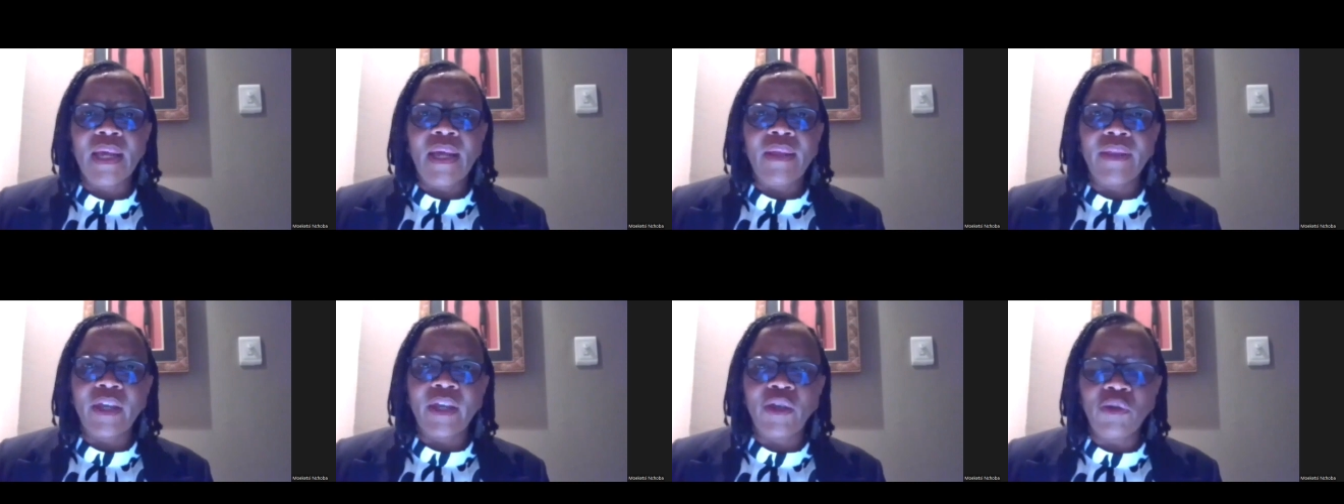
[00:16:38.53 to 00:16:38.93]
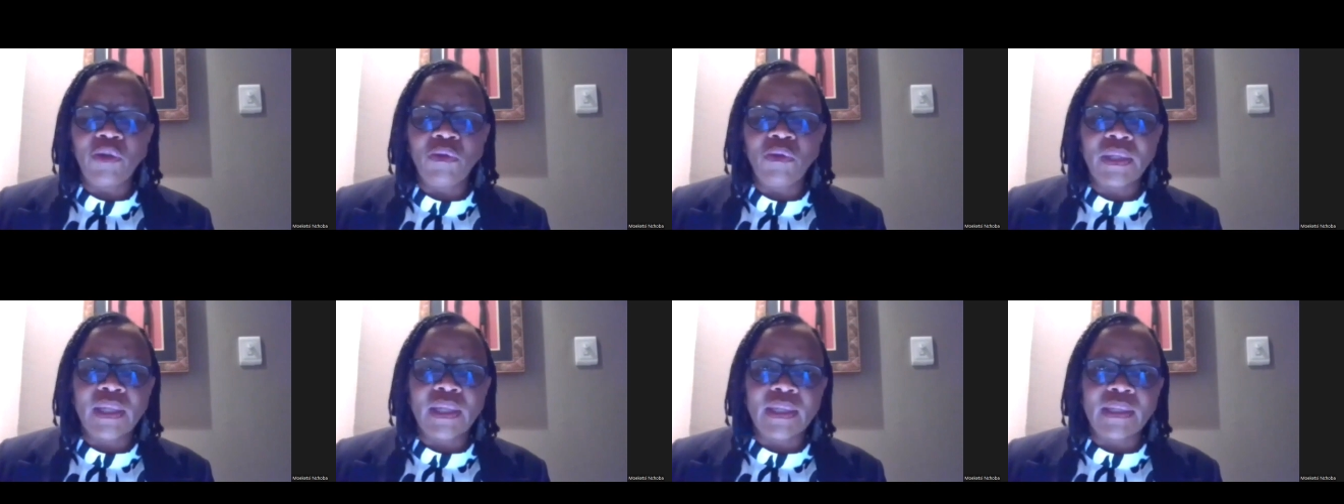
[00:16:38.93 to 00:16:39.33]
they
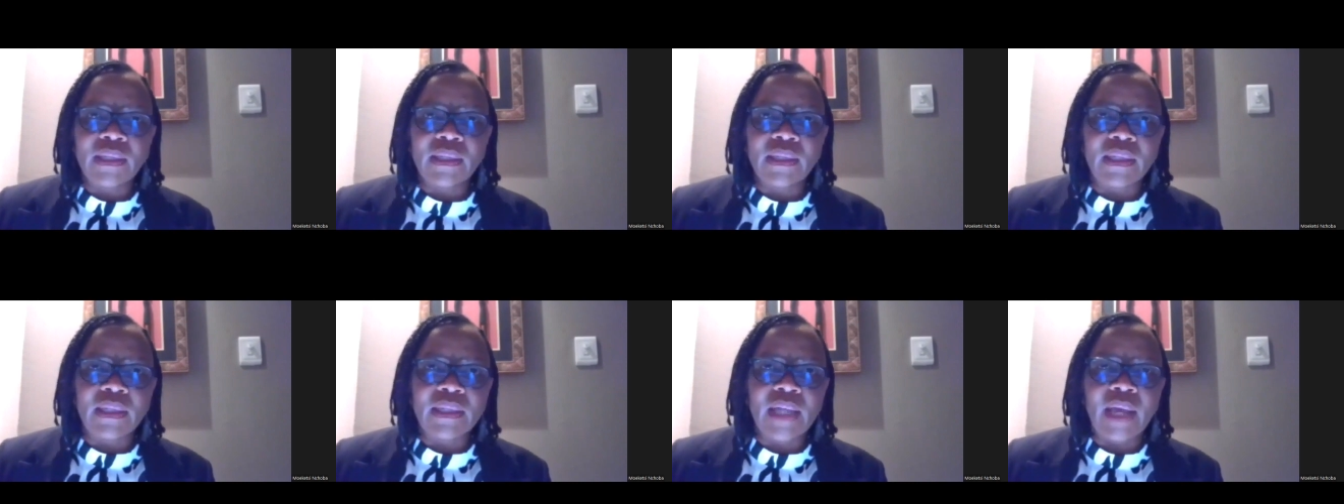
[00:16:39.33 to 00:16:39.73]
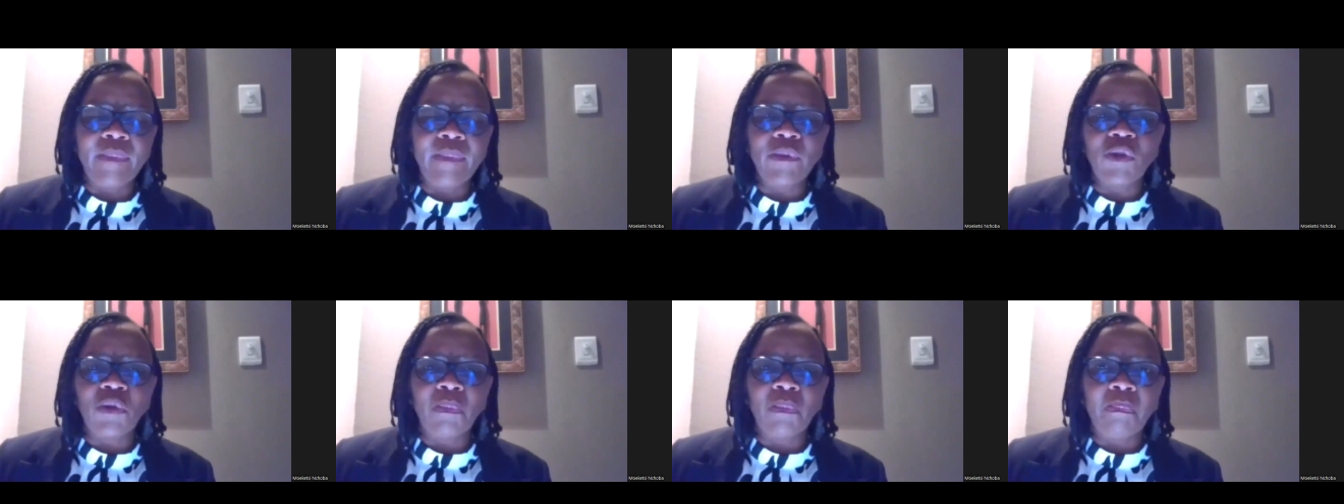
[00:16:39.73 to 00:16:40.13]
use the
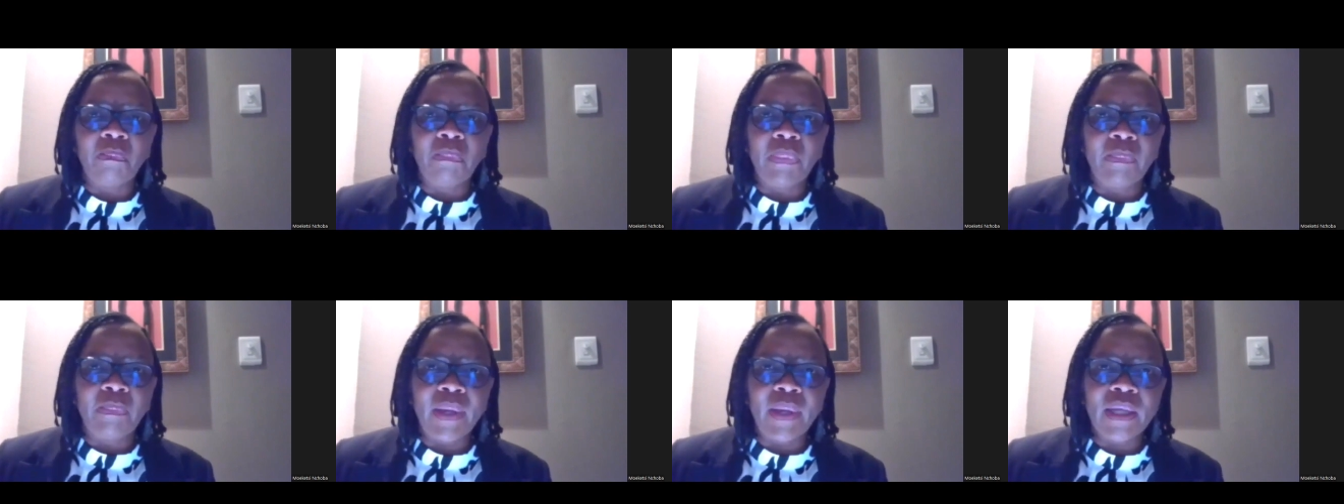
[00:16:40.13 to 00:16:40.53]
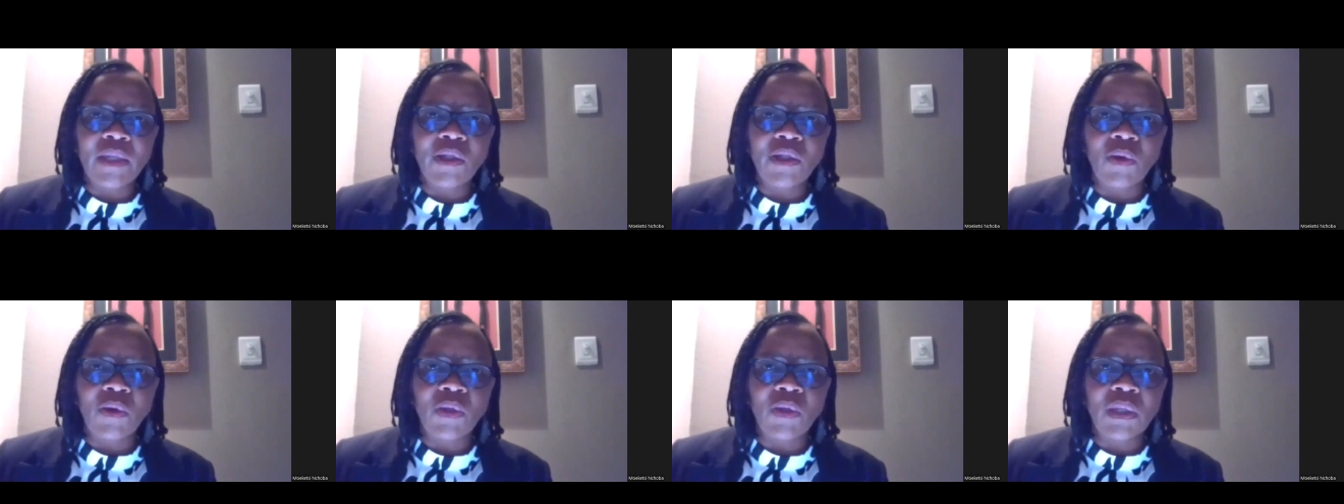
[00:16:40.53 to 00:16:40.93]
time to
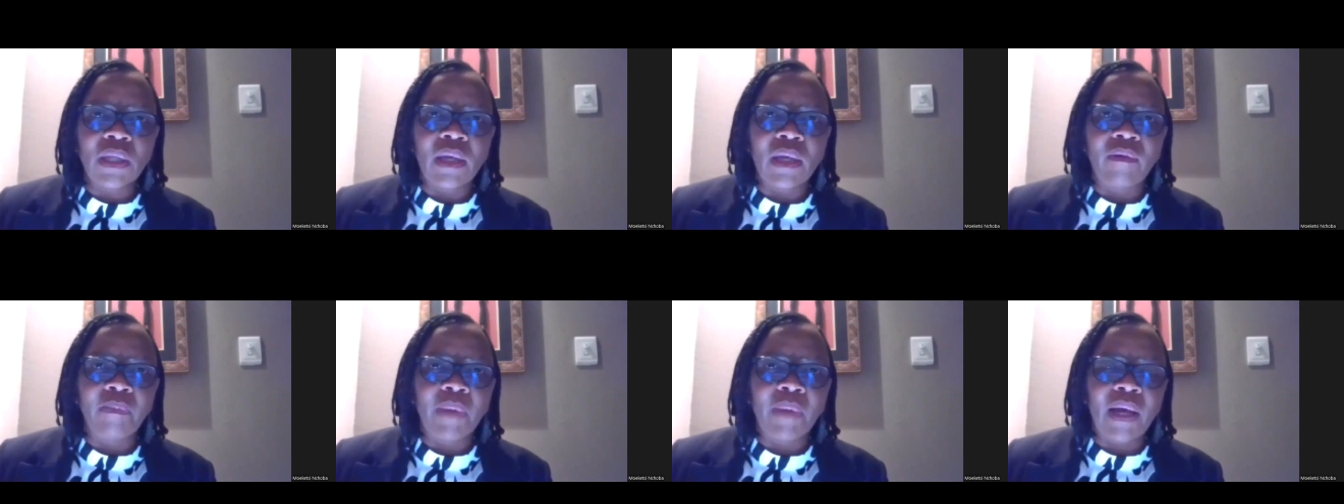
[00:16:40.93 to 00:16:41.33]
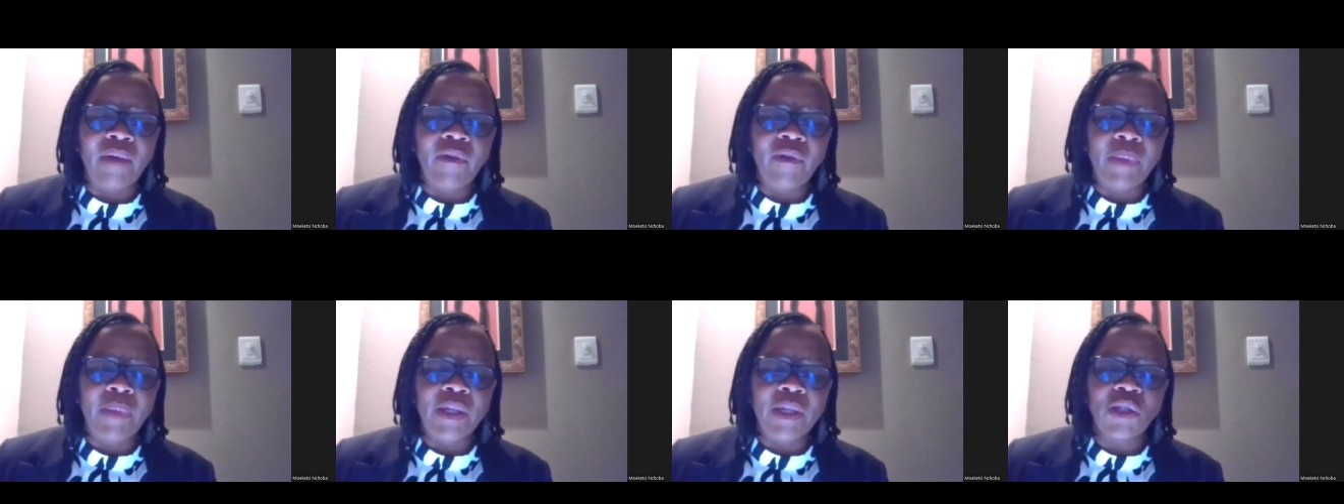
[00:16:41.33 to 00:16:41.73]
paste those
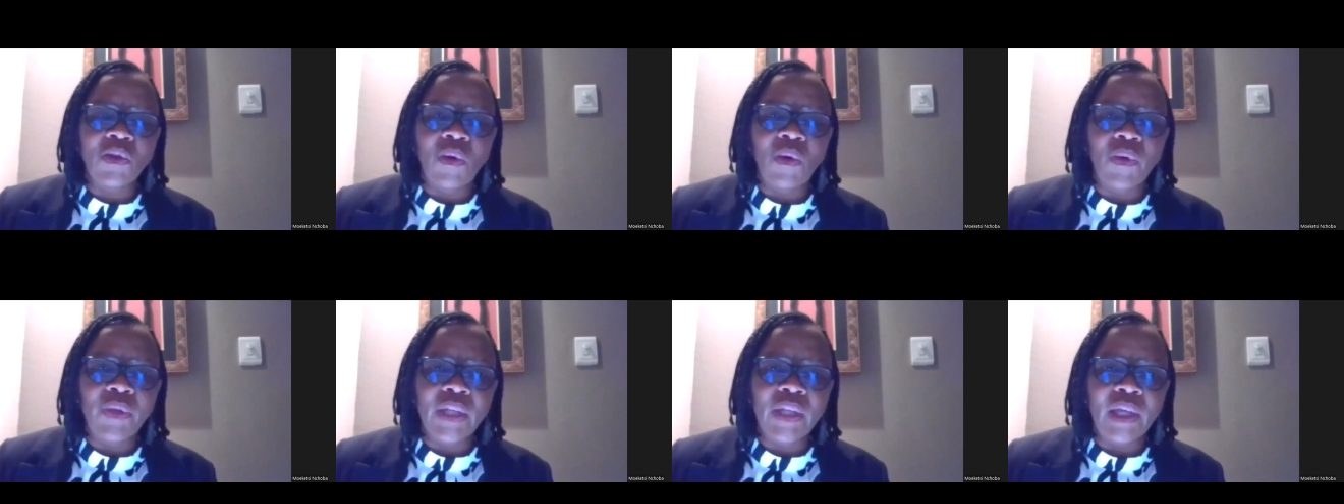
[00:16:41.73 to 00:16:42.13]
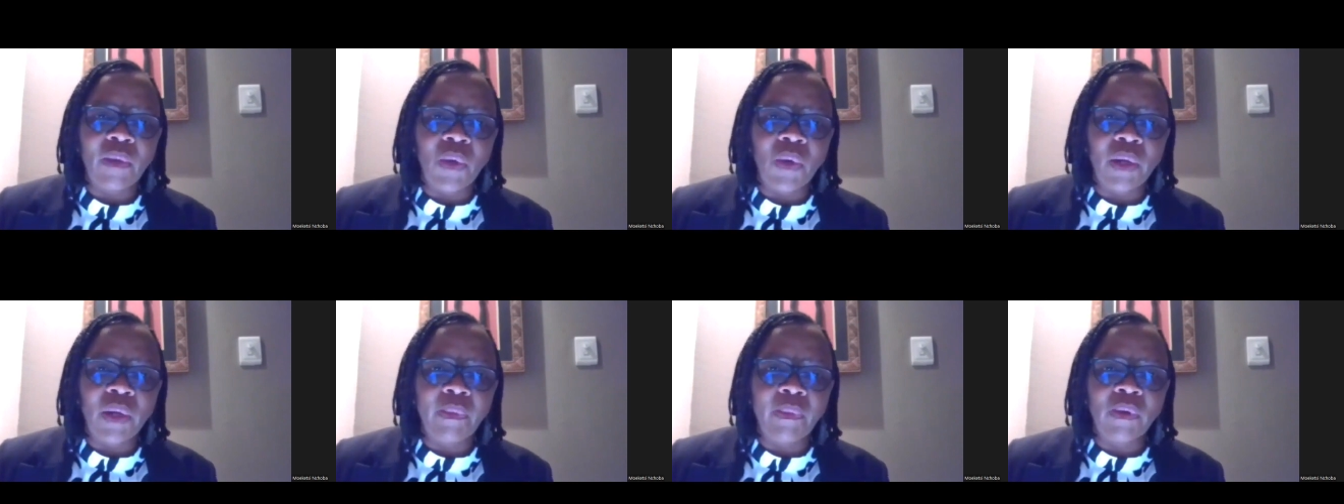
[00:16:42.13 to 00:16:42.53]
cover pages on their
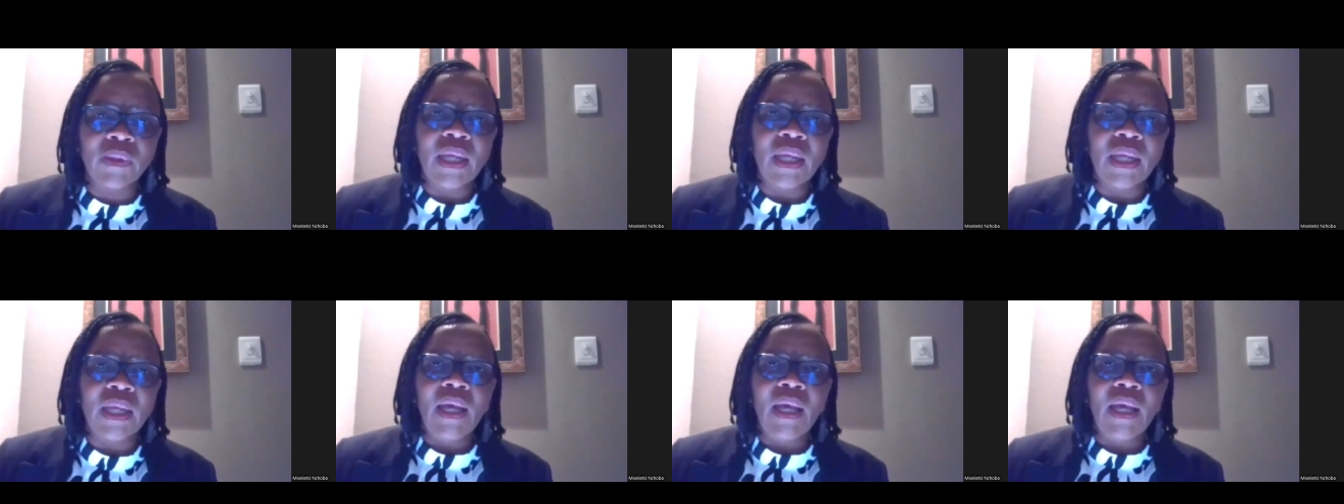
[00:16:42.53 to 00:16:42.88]
workbooks.